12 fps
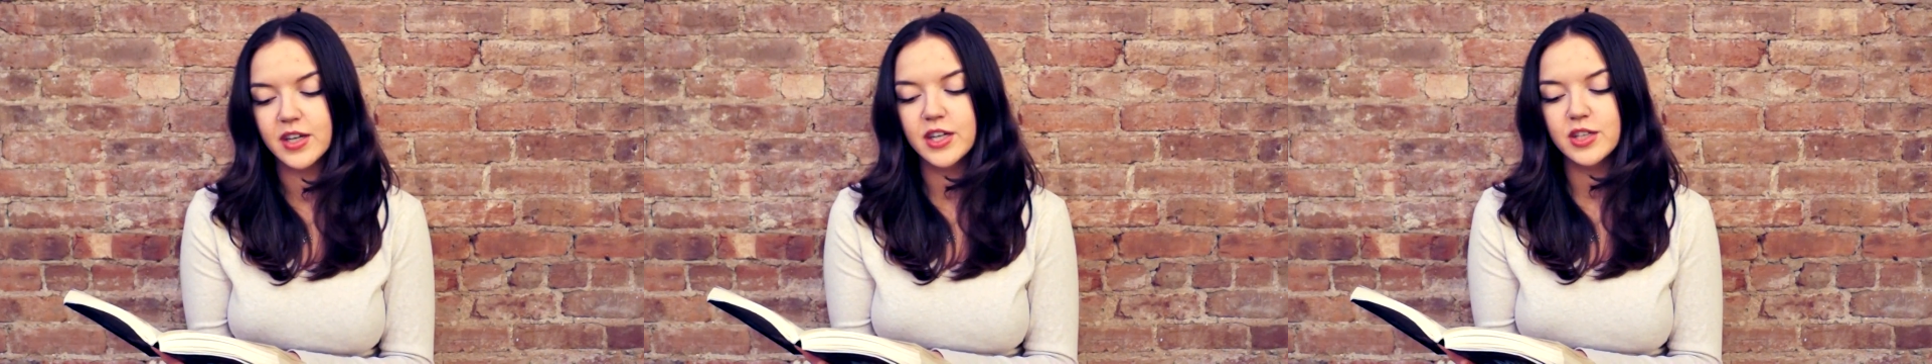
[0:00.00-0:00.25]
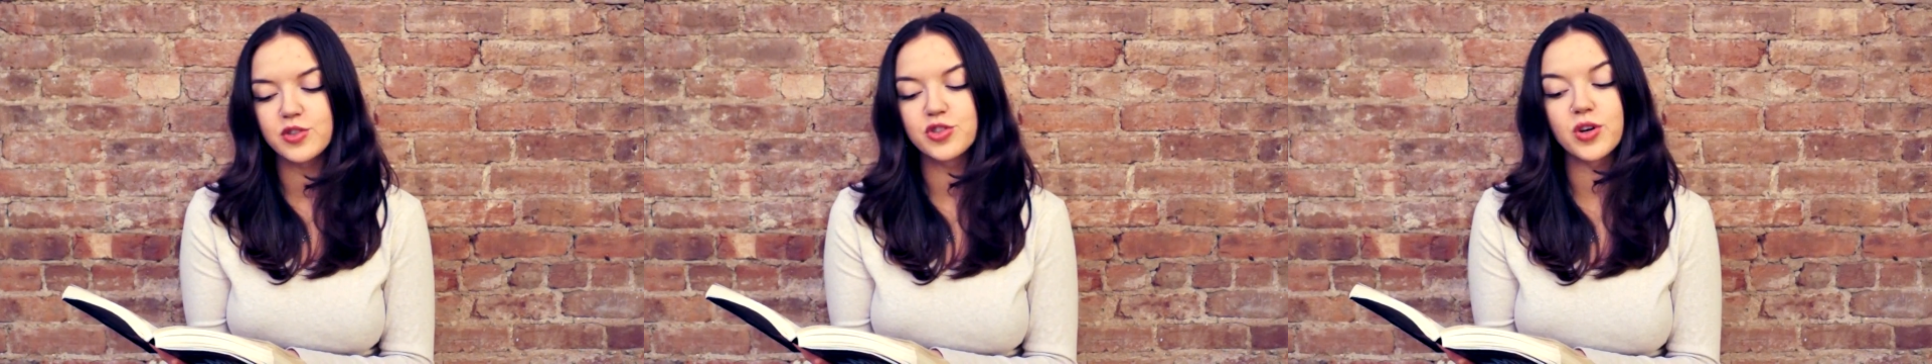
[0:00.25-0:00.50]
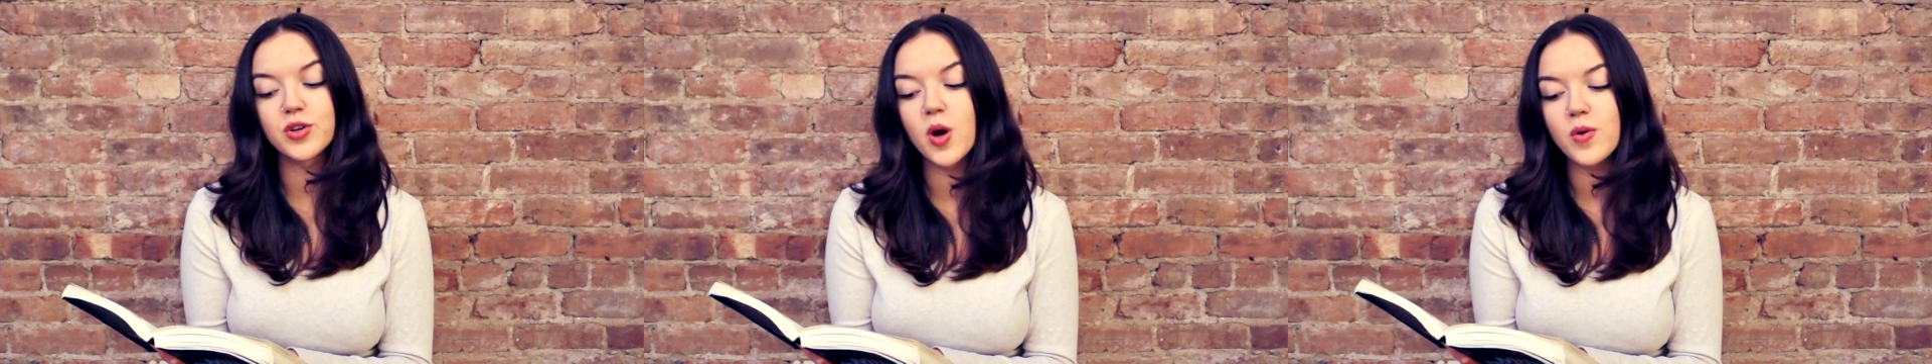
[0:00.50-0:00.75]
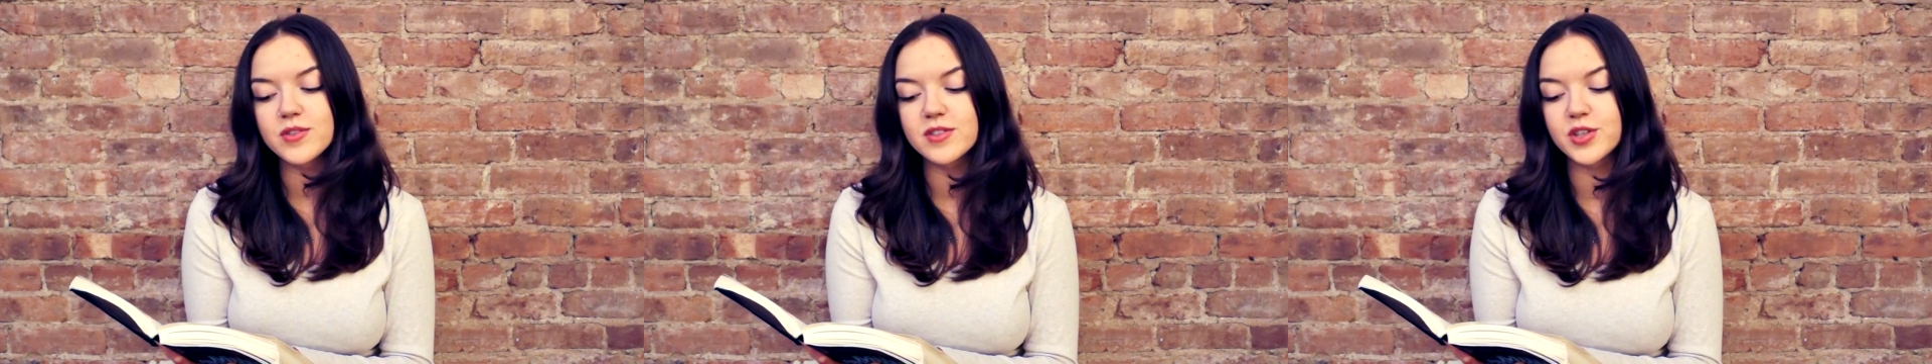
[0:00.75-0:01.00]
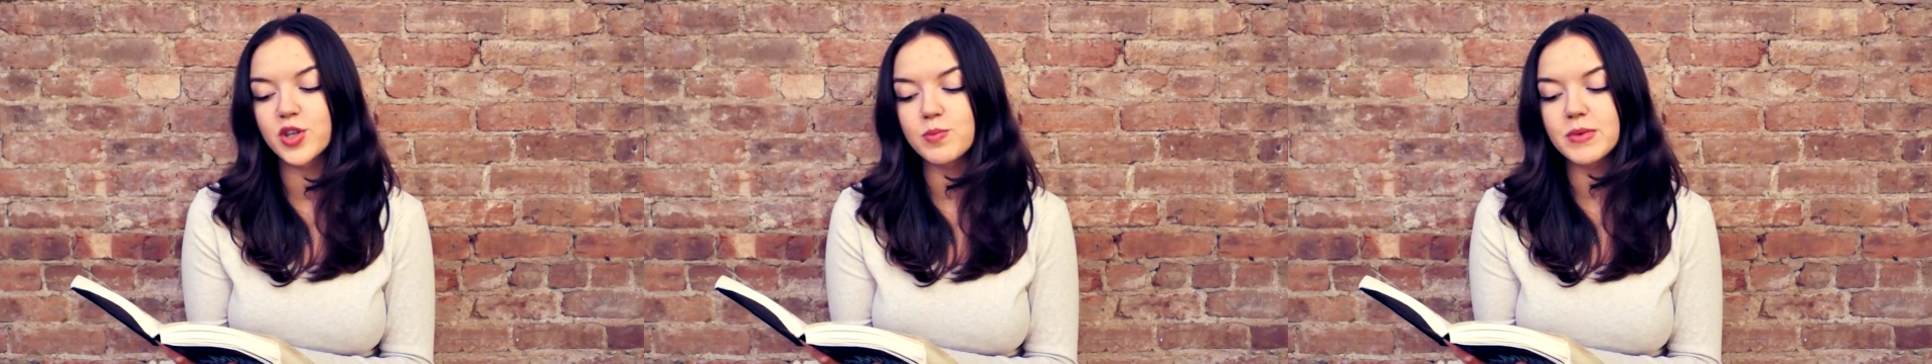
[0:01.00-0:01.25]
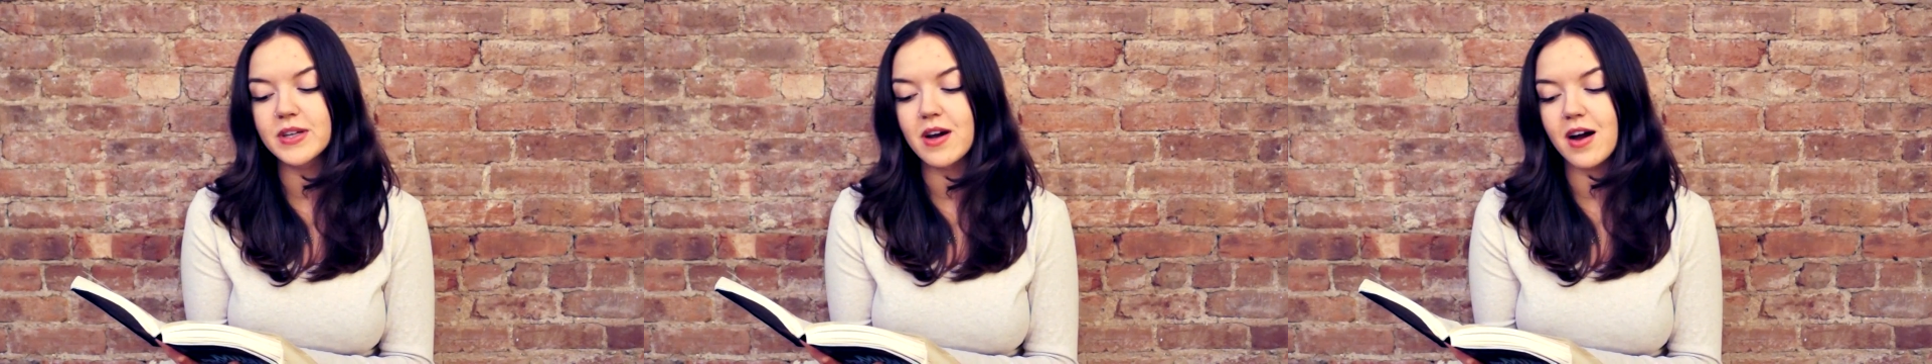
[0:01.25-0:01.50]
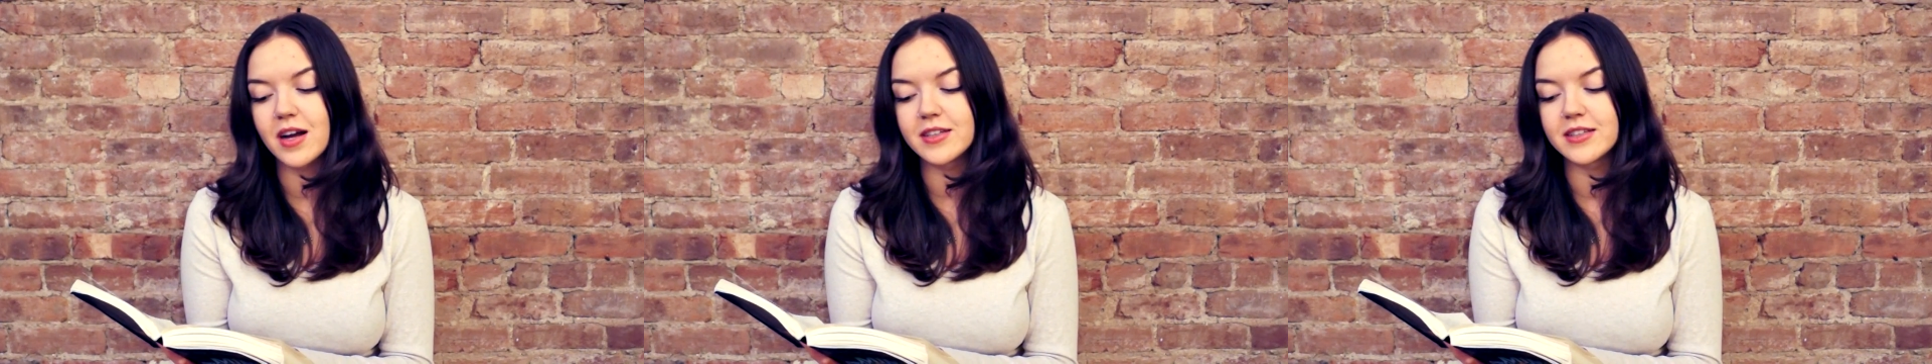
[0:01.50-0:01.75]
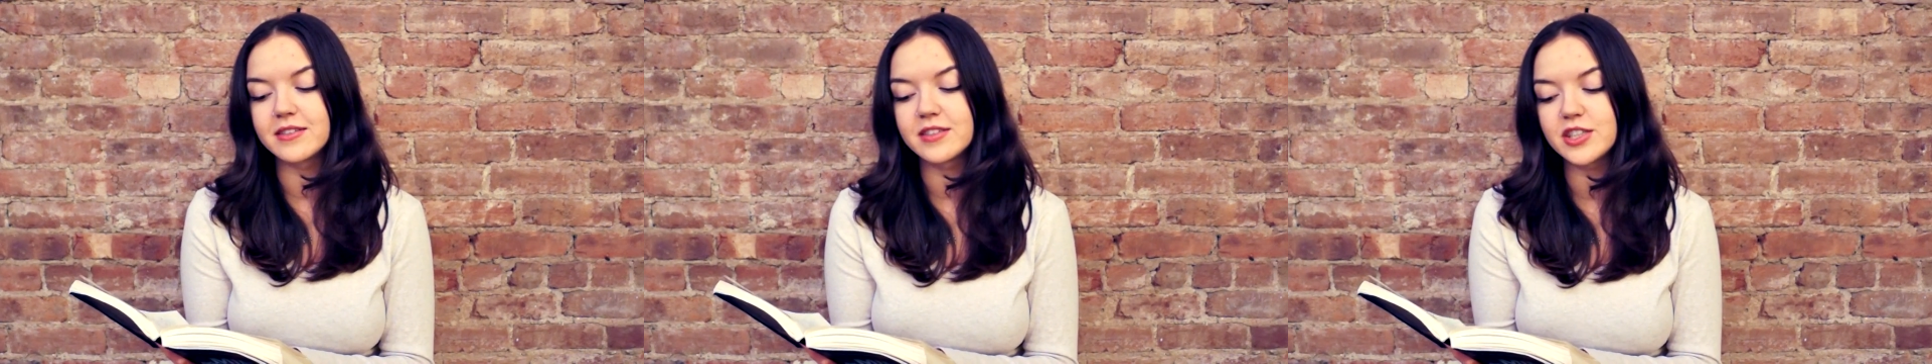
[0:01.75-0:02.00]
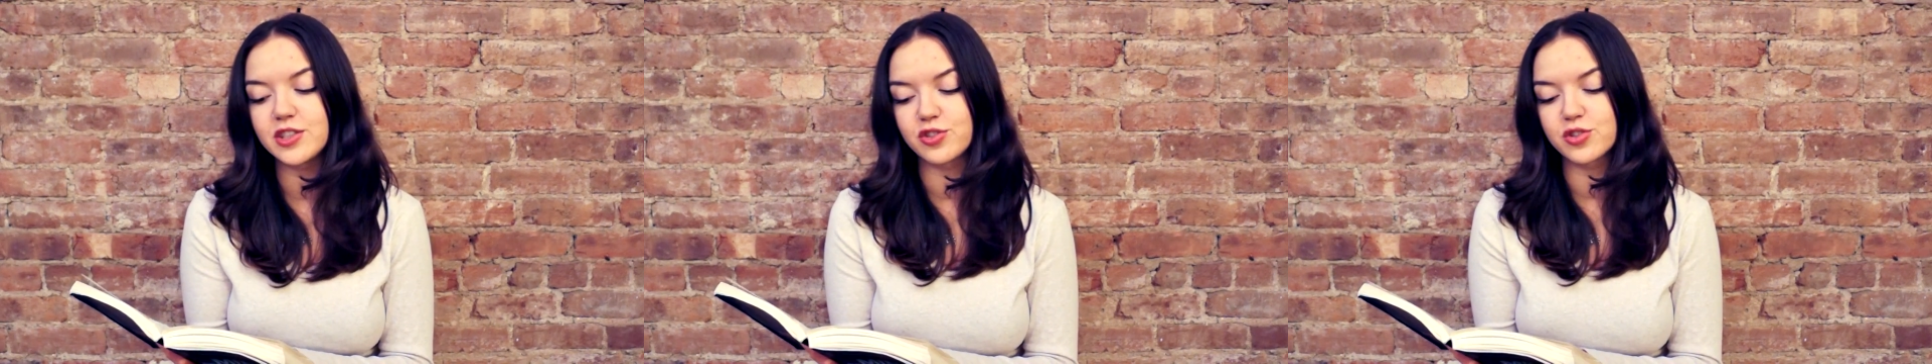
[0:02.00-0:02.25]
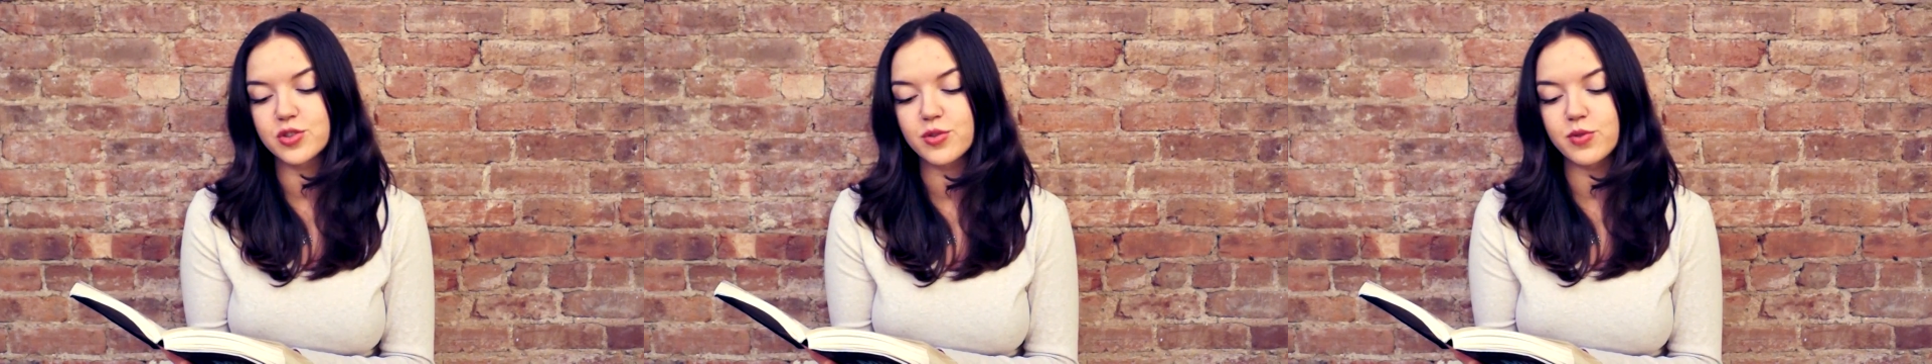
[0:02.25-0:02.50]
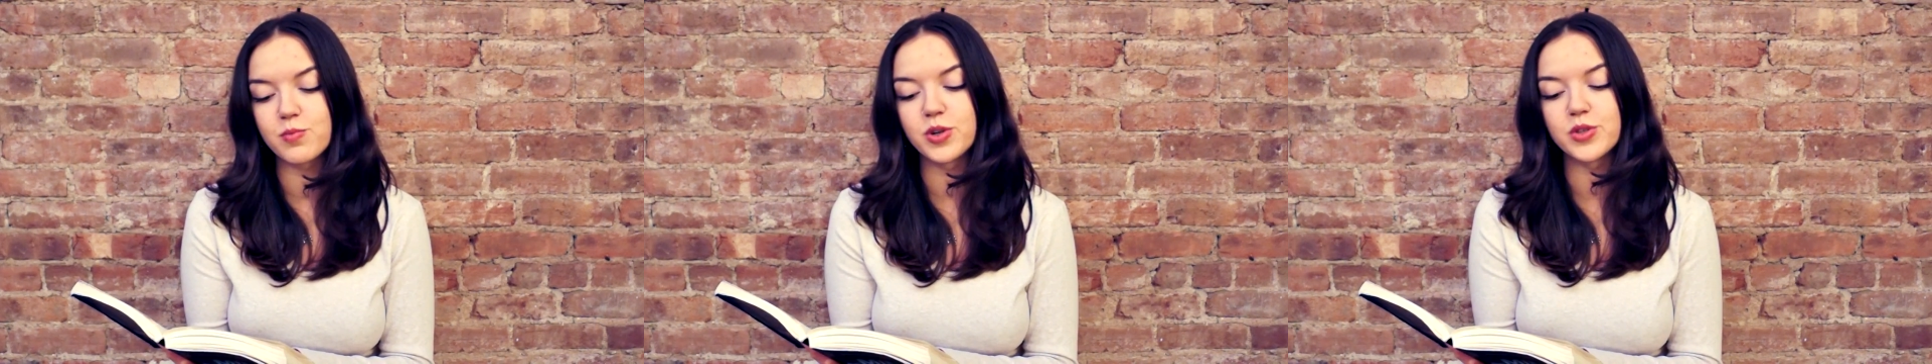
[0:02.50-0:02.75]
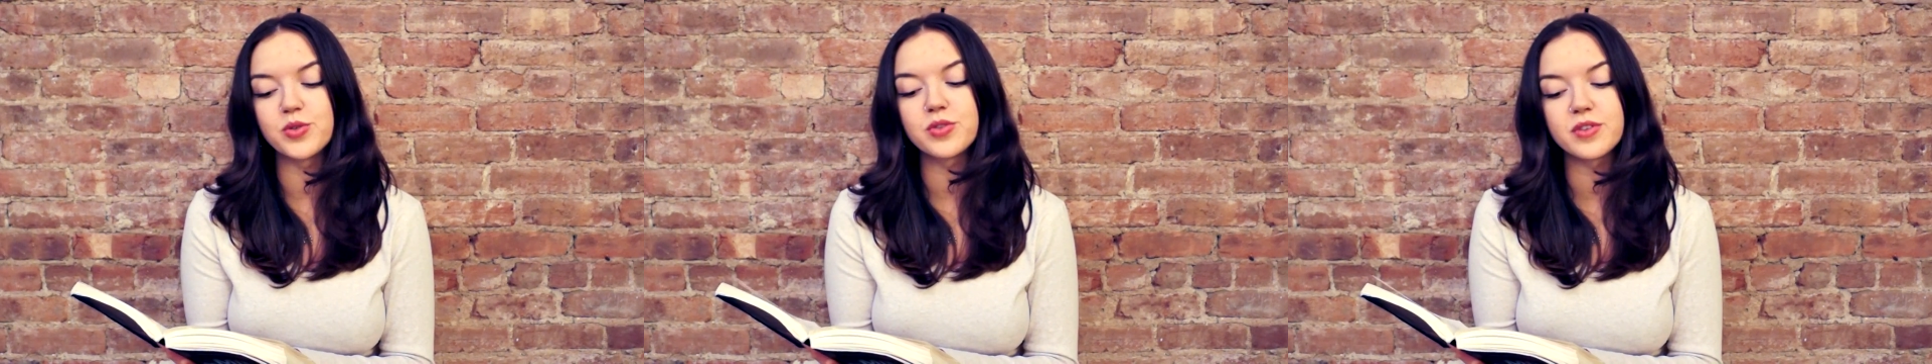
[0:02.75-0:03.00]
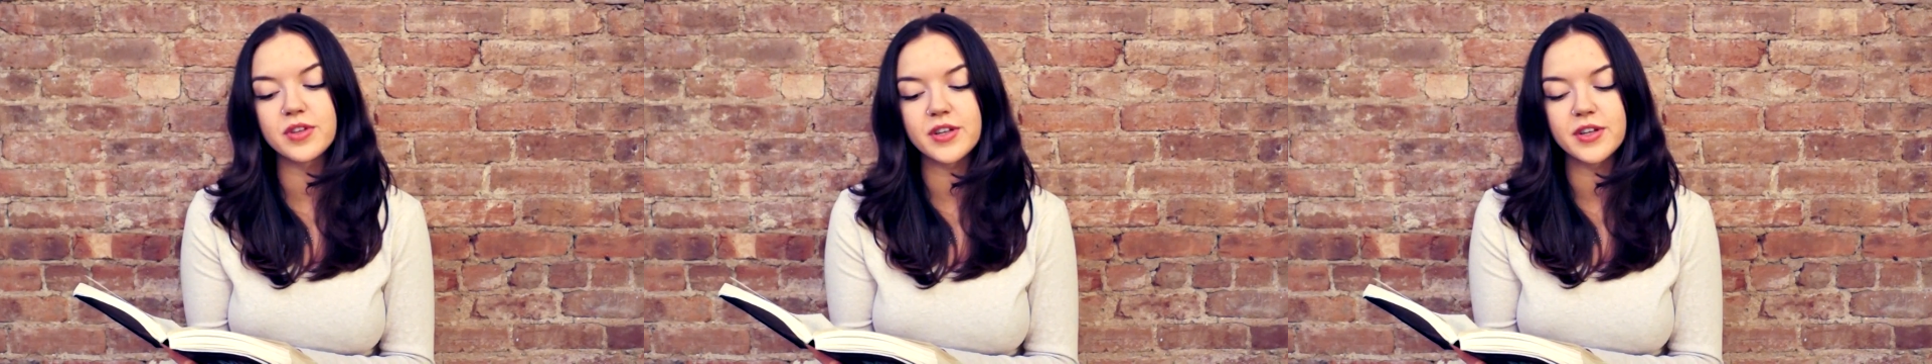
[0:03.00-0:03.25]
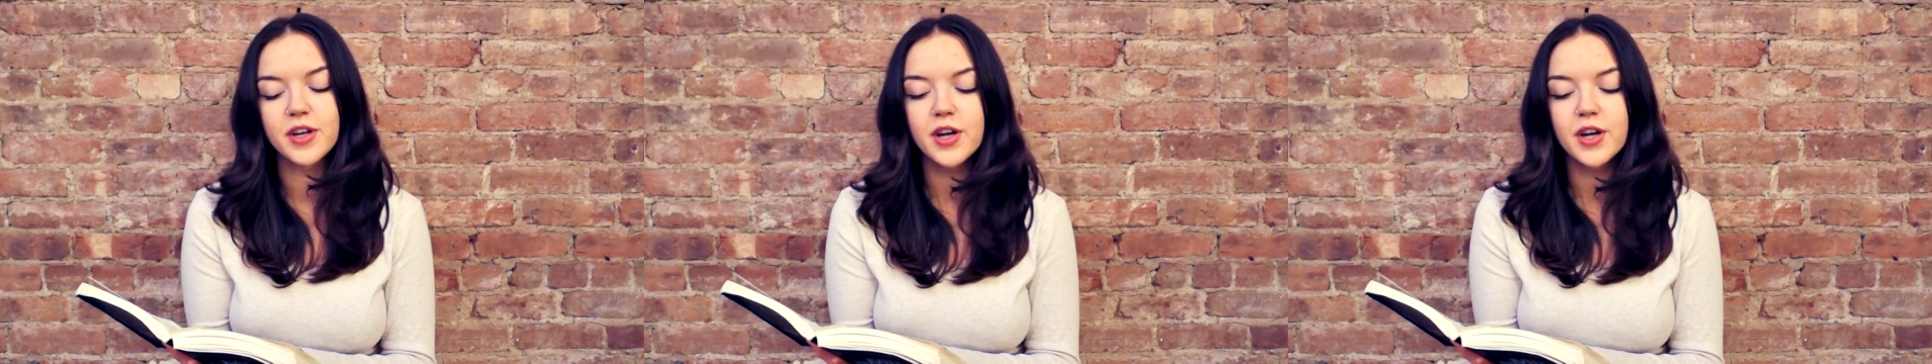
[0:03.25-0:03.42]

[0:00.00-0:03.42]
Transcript: You shall go into humankind and teach from what you see,